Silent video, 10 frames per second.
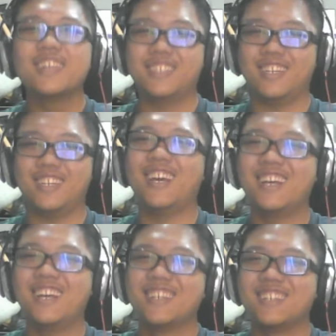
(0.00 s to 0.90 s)
Yeah,
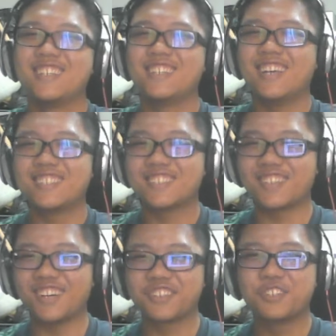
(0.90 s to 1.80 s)
he has
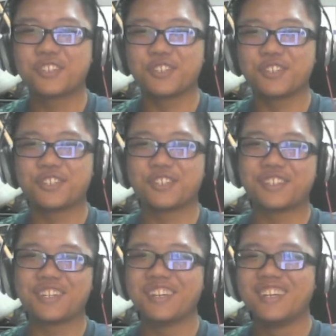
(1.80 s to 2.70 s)
gone cuckoo
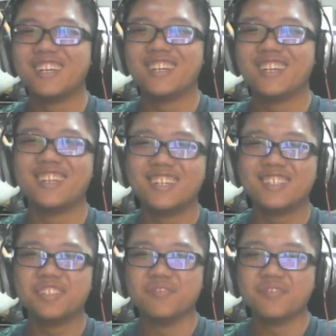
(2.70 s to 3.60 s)
cuckoo.
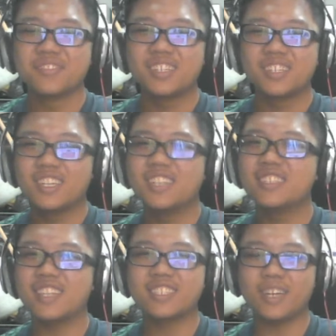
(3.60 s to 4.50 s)

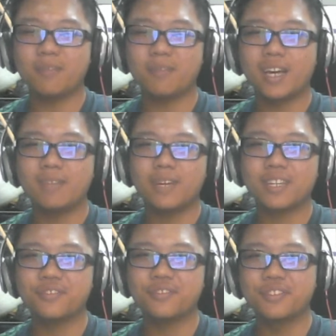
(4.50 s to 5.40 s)
It's like some Mad
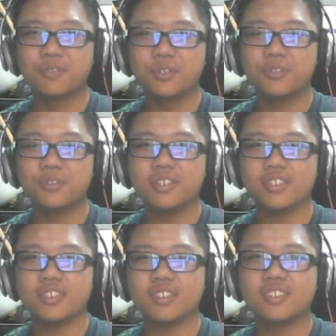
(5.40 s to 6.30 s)
Max Fury Road
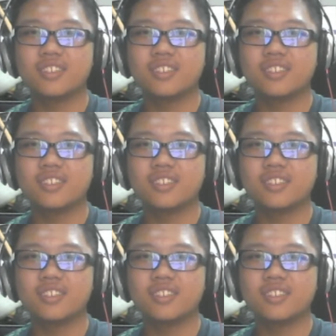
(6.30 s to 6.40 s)
here.